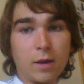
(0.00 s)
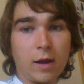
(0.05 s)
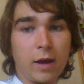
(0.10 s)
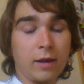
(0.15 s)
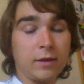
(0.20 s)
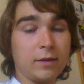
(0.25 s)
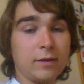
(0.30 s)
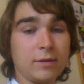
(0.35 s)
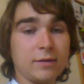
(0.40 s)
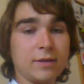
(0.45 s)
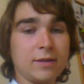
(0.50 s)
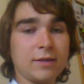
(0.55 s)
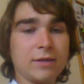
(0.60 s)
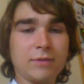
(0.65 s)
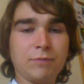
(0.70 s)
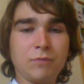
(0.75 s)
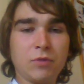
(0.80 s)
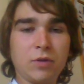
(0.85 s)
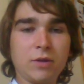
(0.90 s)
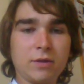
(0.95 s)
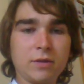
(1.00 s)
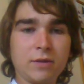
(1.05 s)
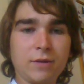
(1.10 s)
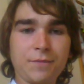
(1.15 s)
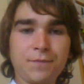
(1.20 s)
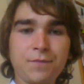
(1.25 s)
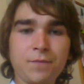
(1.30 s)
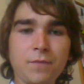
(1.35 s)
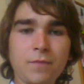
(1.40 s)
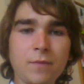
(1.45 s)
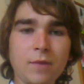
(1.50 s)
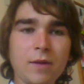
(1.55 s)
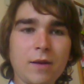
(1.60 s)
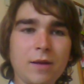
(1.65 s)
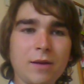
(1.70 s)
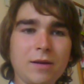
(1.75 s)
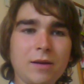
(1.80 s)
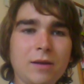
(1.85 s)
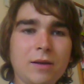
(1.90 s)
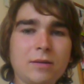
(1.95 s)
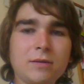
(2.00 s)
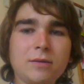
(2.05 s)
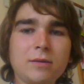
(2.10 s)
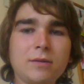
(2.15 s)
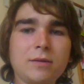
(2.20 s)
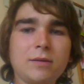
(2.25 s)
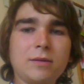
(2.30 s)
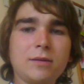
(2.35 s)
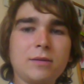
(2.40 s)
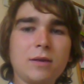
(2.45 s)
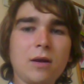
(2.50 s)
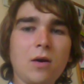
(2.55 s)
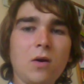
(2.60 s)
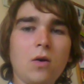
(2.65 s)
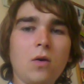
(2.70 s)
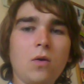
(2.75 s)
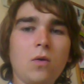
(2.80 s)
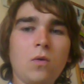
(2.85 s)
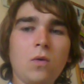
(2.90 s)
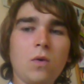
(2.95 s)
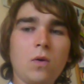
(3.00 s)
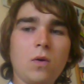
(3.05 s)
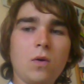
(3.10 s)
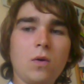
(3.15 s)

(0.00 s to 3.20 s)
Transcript: And it is as simple as that. So